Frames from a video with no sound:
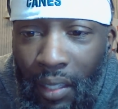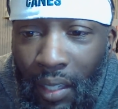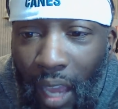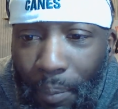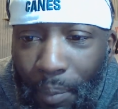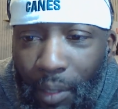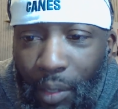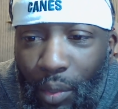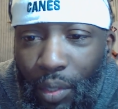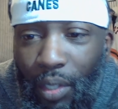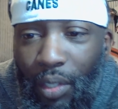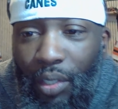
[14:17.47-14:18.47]
Happy New
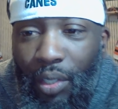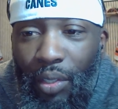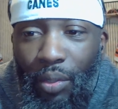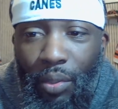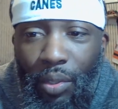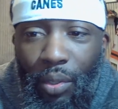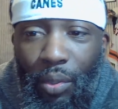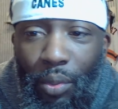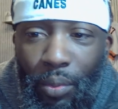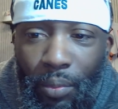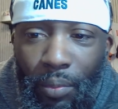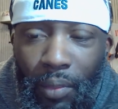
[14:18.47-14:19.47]
Year to you
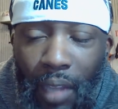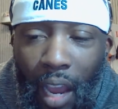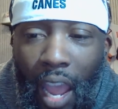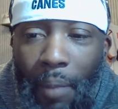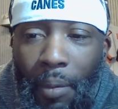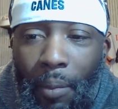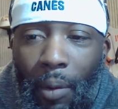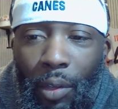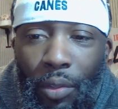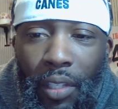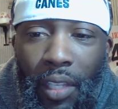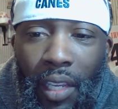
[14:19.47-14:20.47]
too. Happy
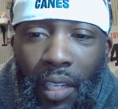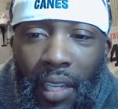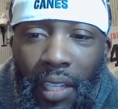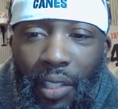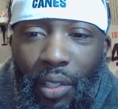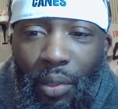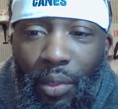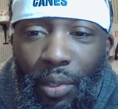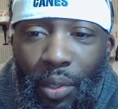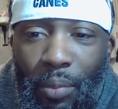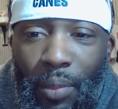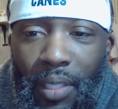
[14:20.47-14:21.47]
Martin Luther King Day to you
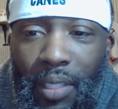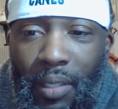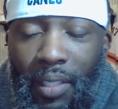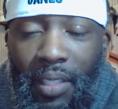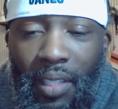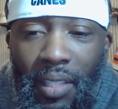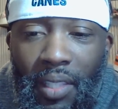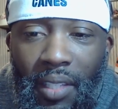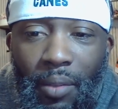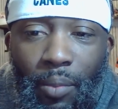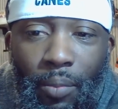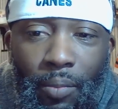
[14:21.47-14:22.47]
too, Miss
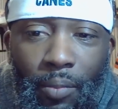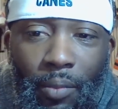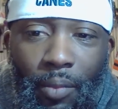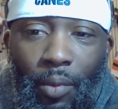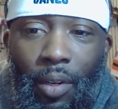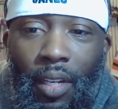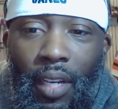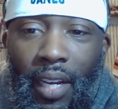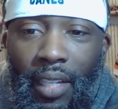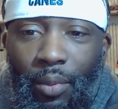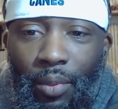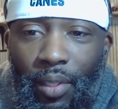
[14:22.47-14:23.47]
Cynthia
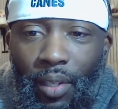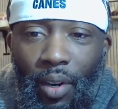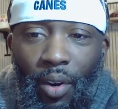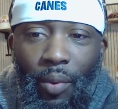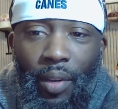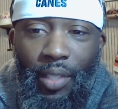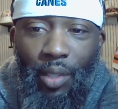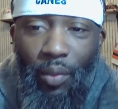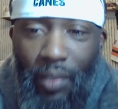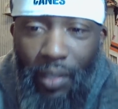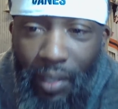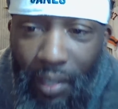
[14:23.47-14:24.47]
Wilcox, who's always
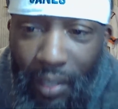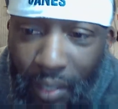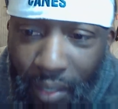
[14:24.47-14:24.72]
over here.